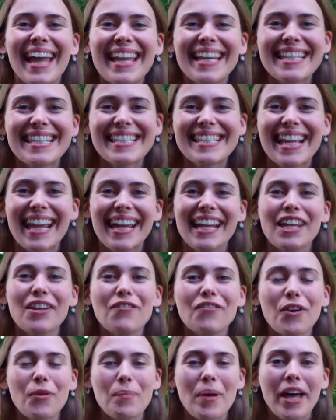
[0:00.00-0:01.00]
it's Katie
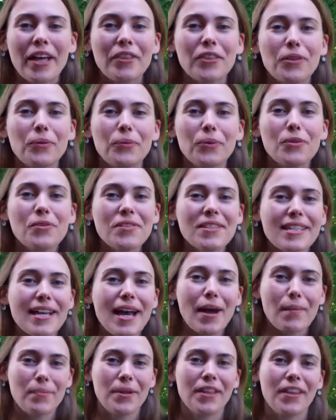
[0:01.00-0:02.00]
from
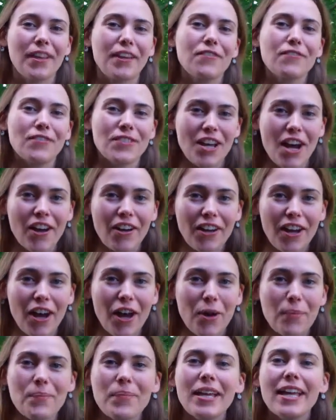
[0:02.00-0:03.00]

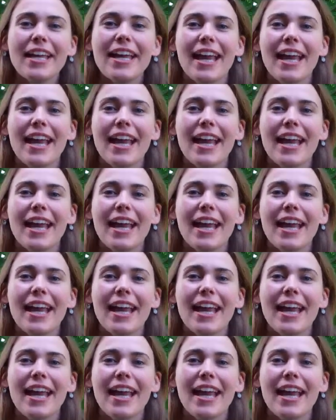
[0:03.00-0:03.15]
healthyrootshappylife.com,